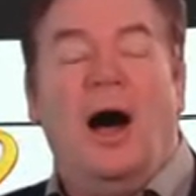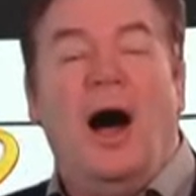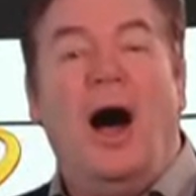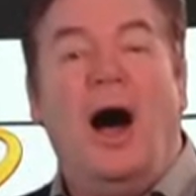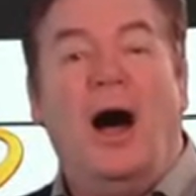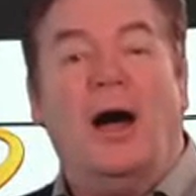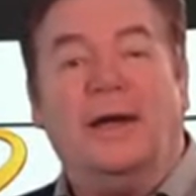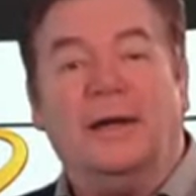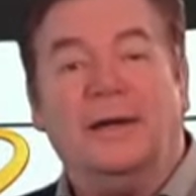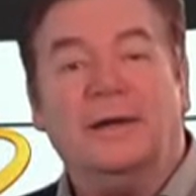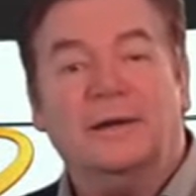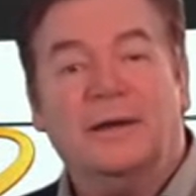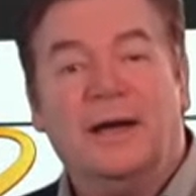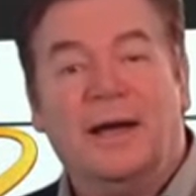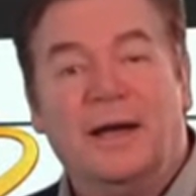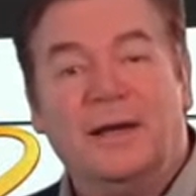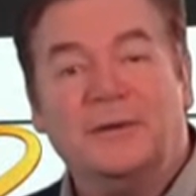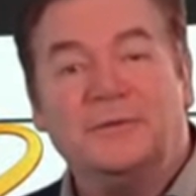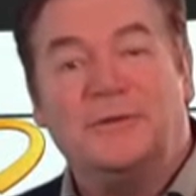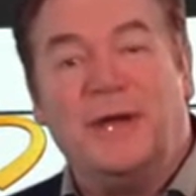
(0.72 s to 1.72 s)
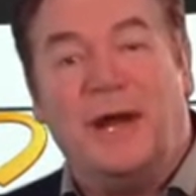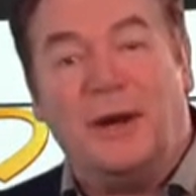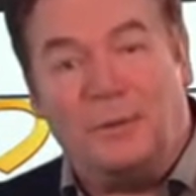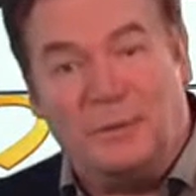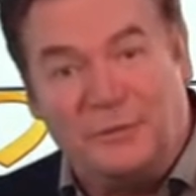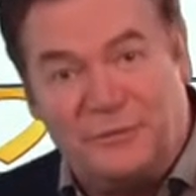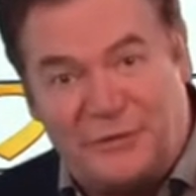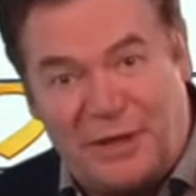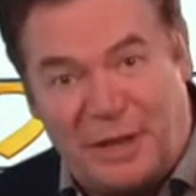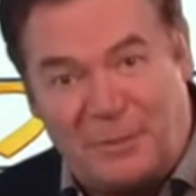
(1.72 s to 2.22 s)
Hi, uh,
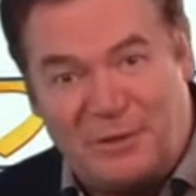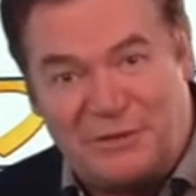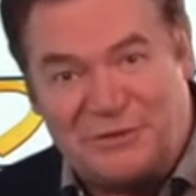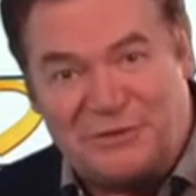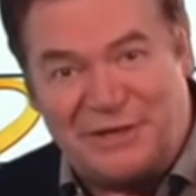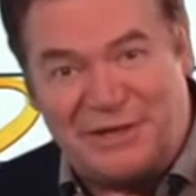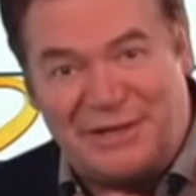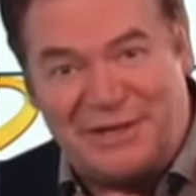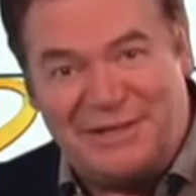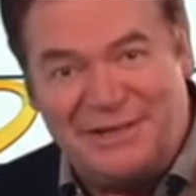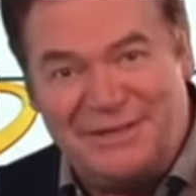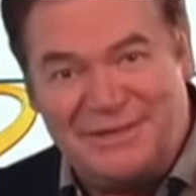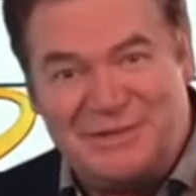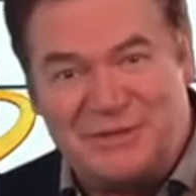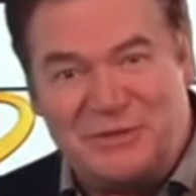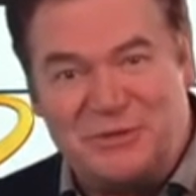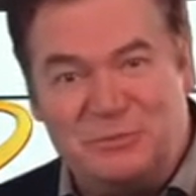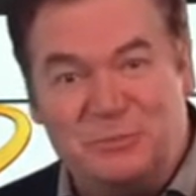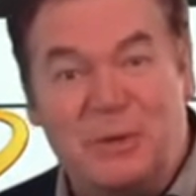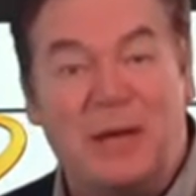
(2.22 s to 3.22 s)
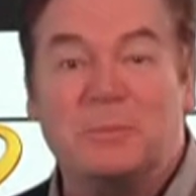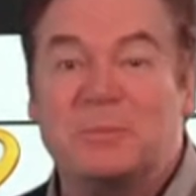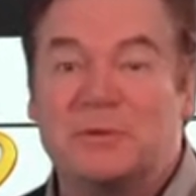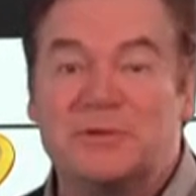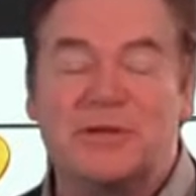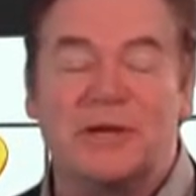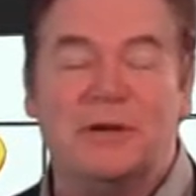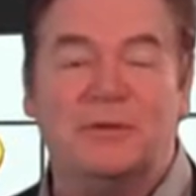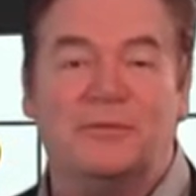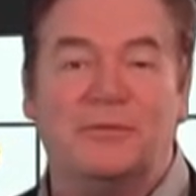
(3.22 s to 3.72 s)
Daryl Somers here to make
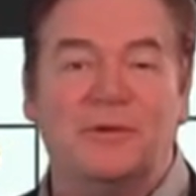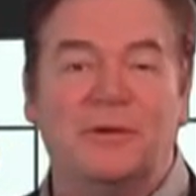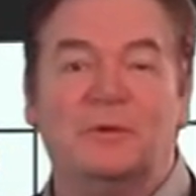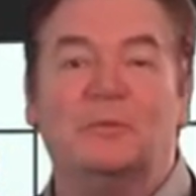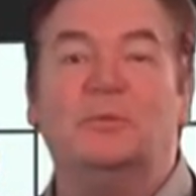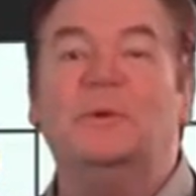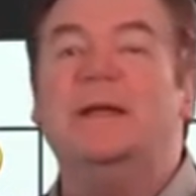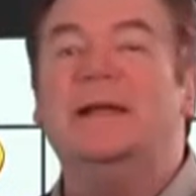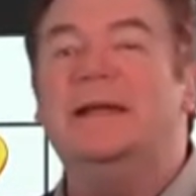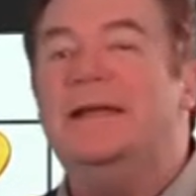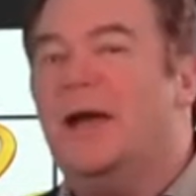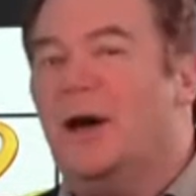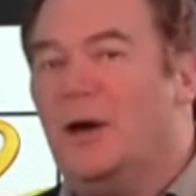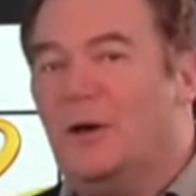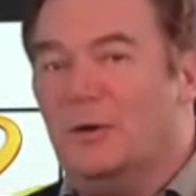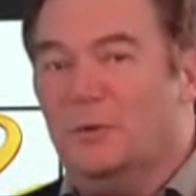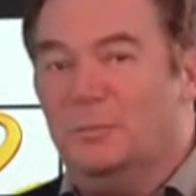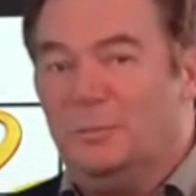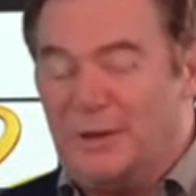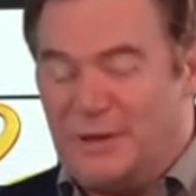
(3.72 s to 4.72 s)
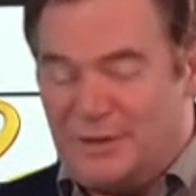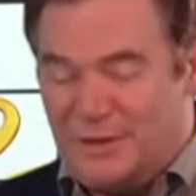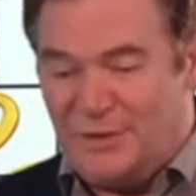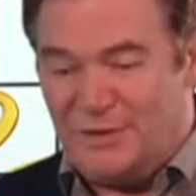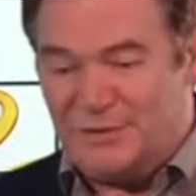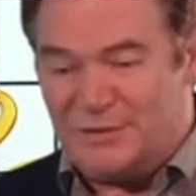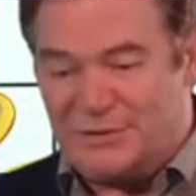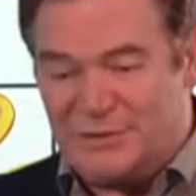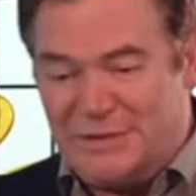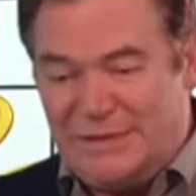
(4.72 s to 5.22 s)
myself feel really old
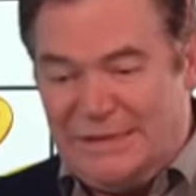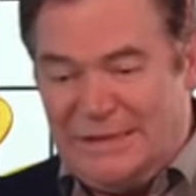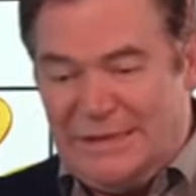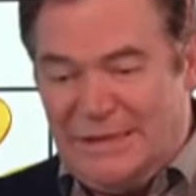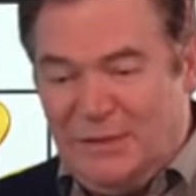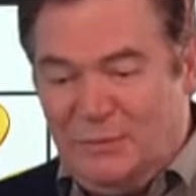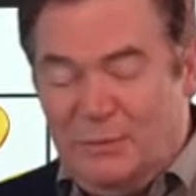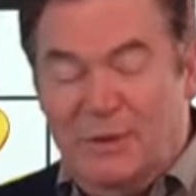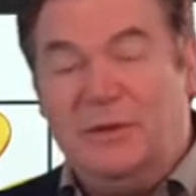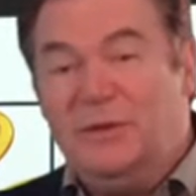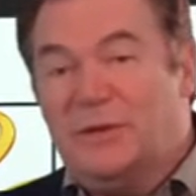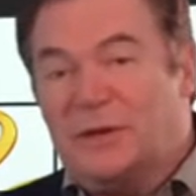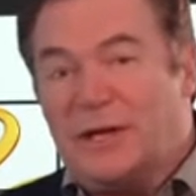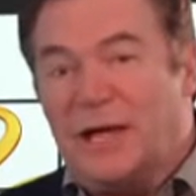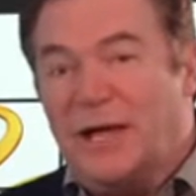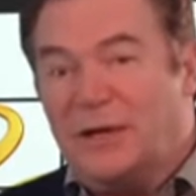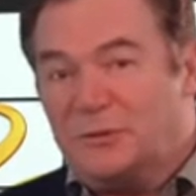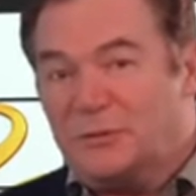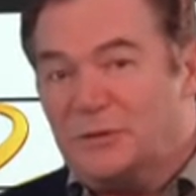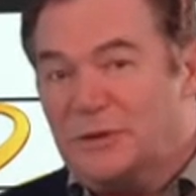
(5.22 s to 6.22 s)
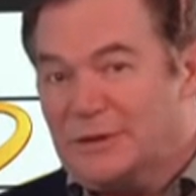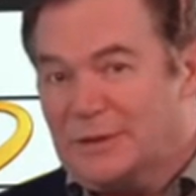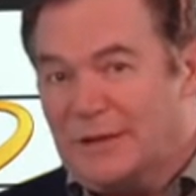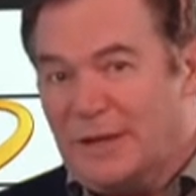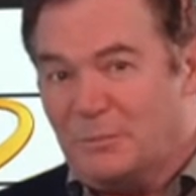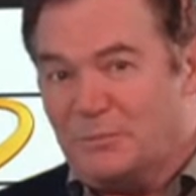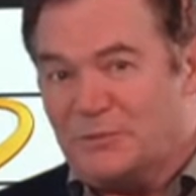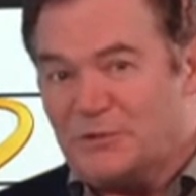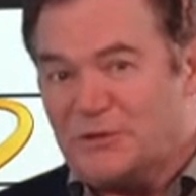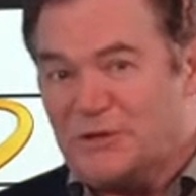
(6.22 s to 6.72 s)
because when the country
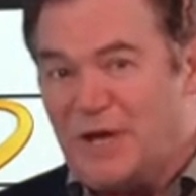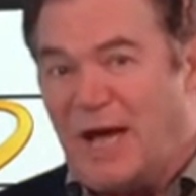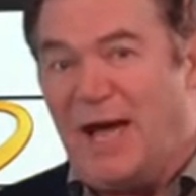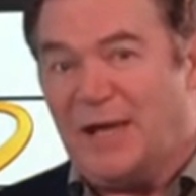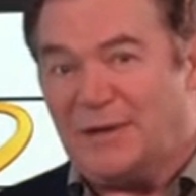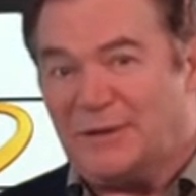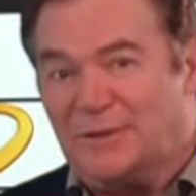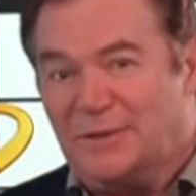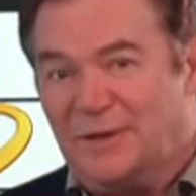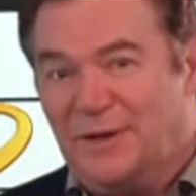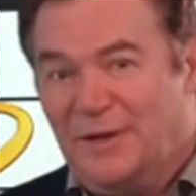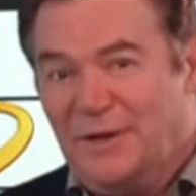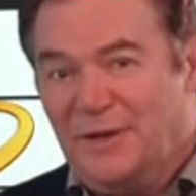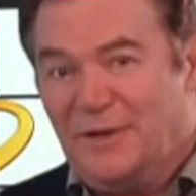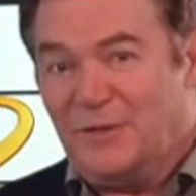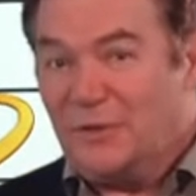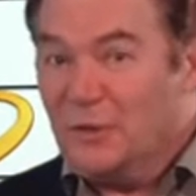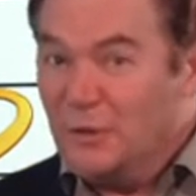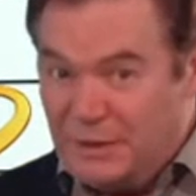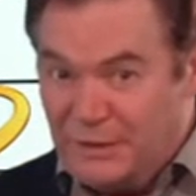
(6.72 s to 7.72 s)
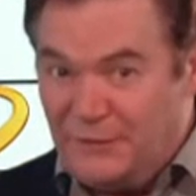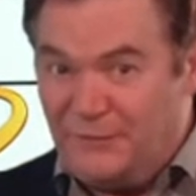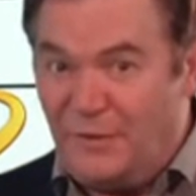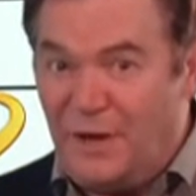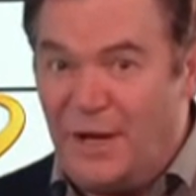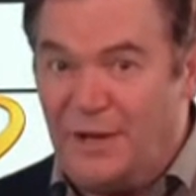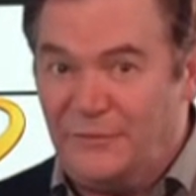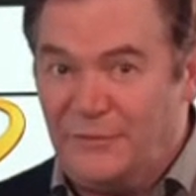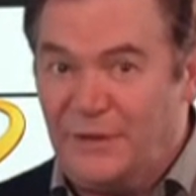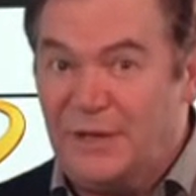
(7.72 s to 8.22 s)
club started
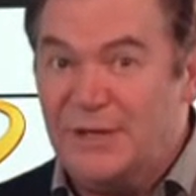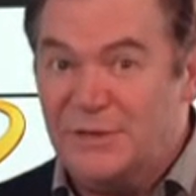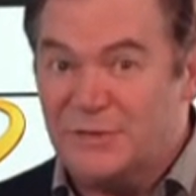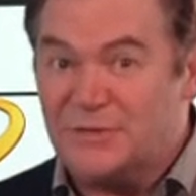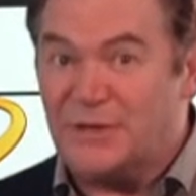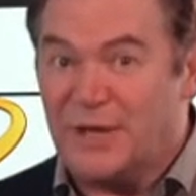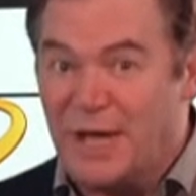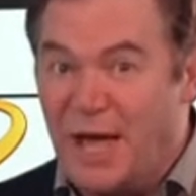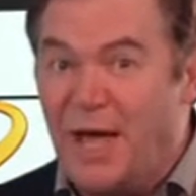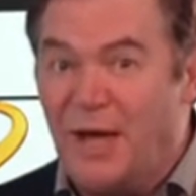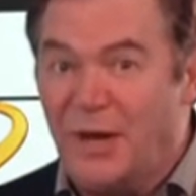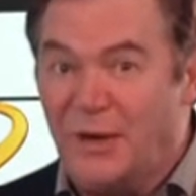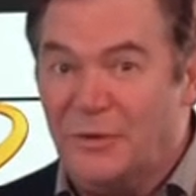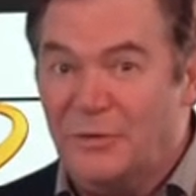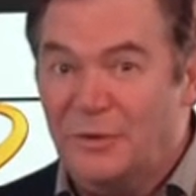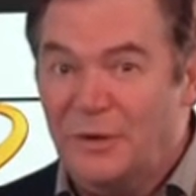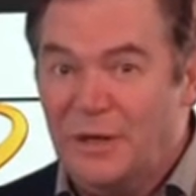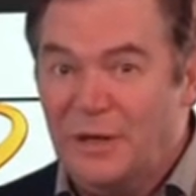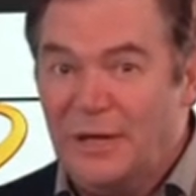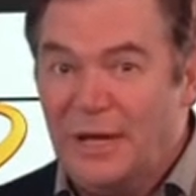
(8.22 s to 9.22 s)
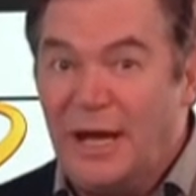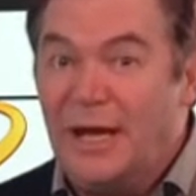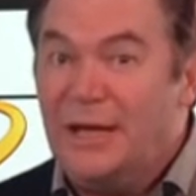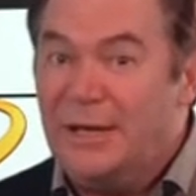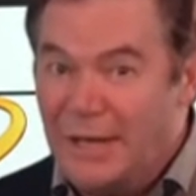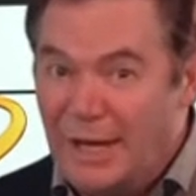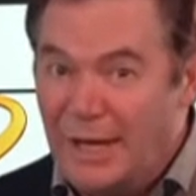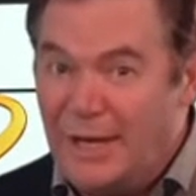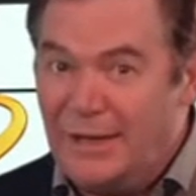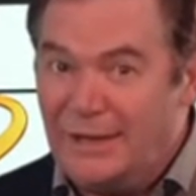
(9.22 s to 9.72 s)
35 years ago, Hey
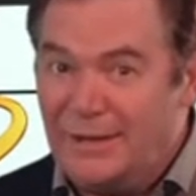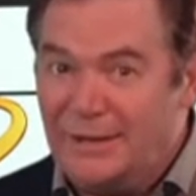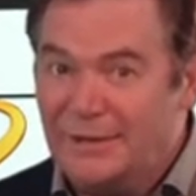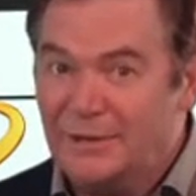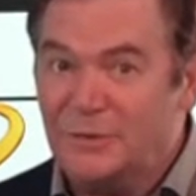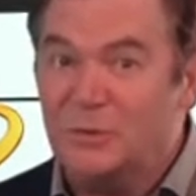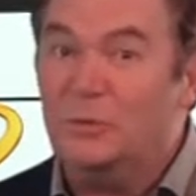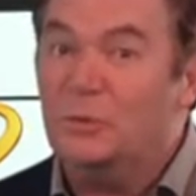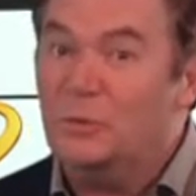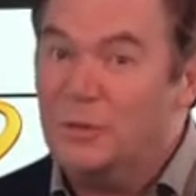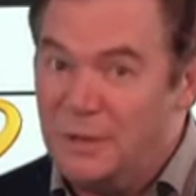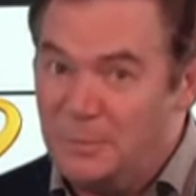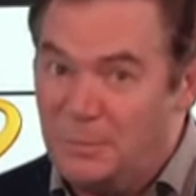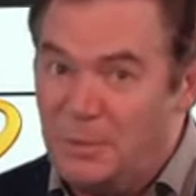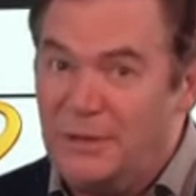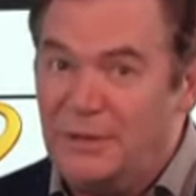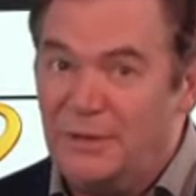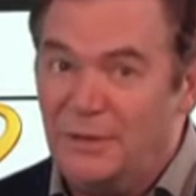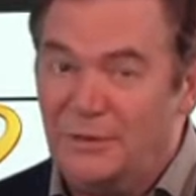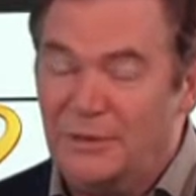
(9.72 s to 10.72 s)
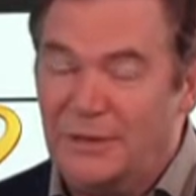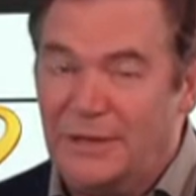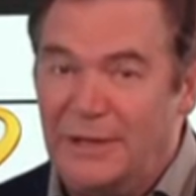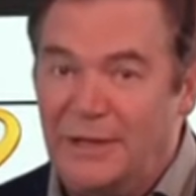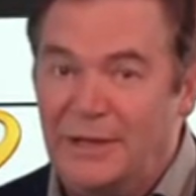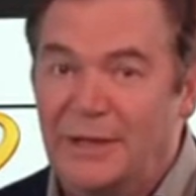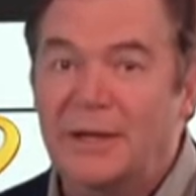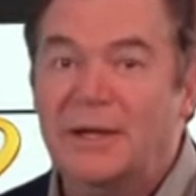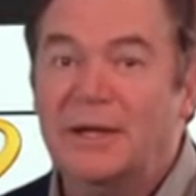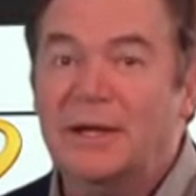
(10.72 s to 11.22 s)
Hey had already been on
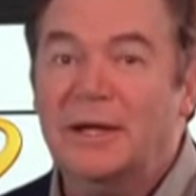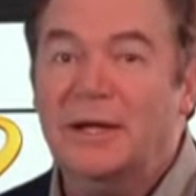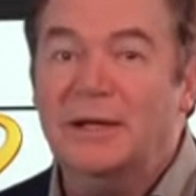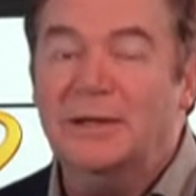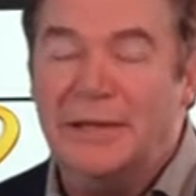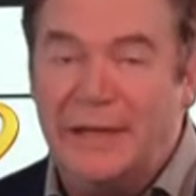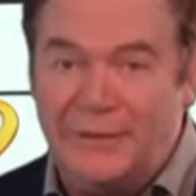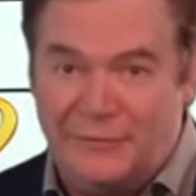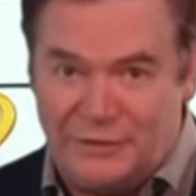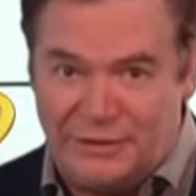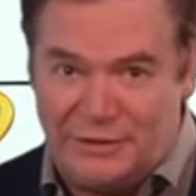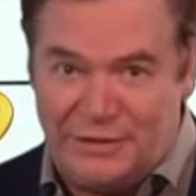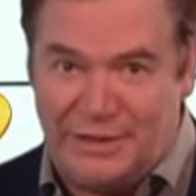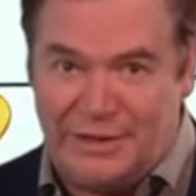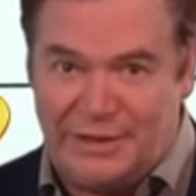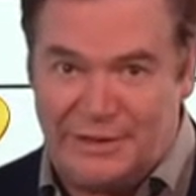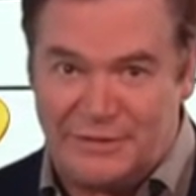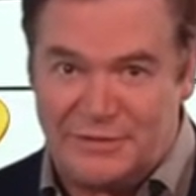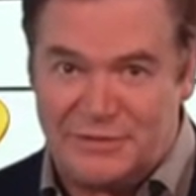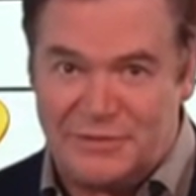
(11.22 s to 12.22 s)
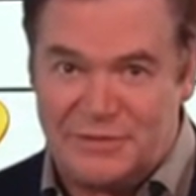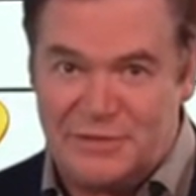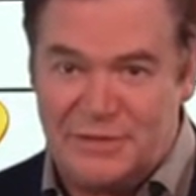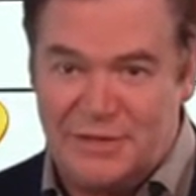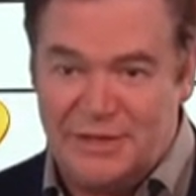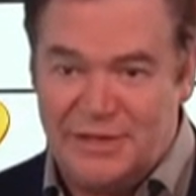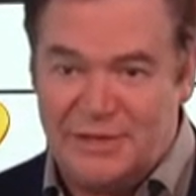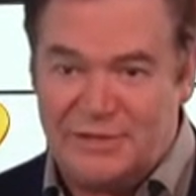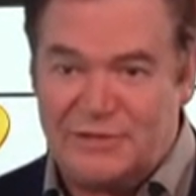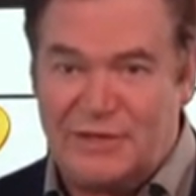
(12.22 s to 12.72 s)
air 11 years.
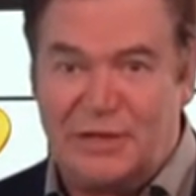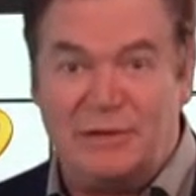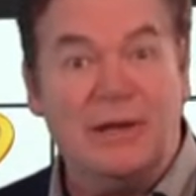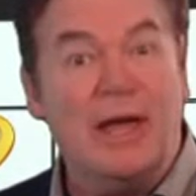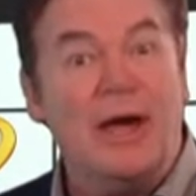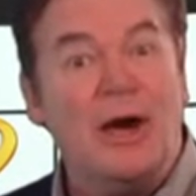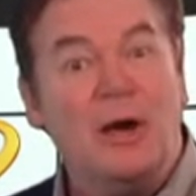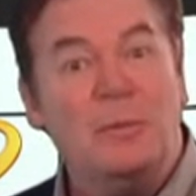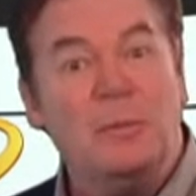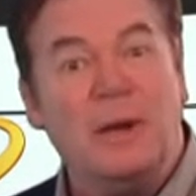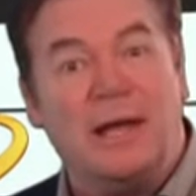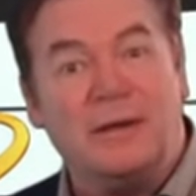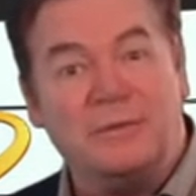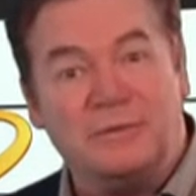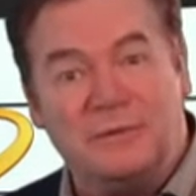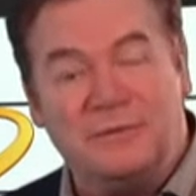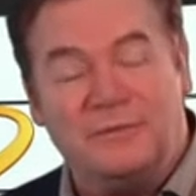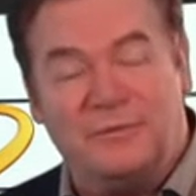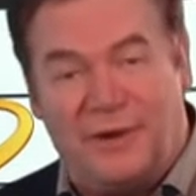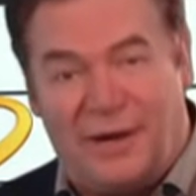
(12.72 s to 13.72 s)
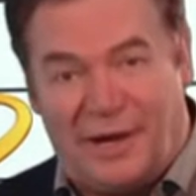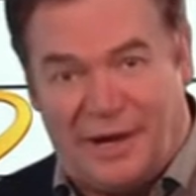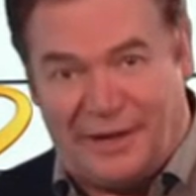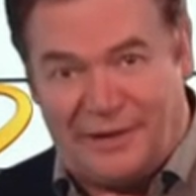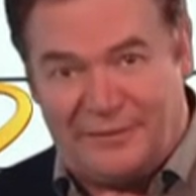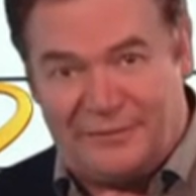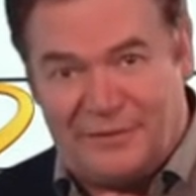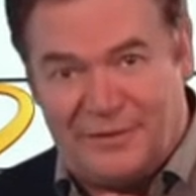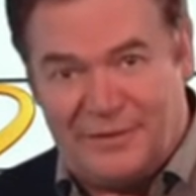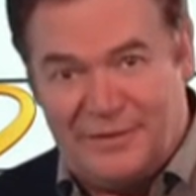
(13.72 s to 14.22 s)
So now I'm
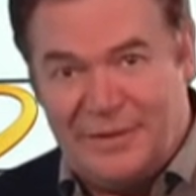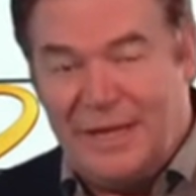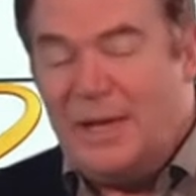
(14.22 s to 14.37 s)
105.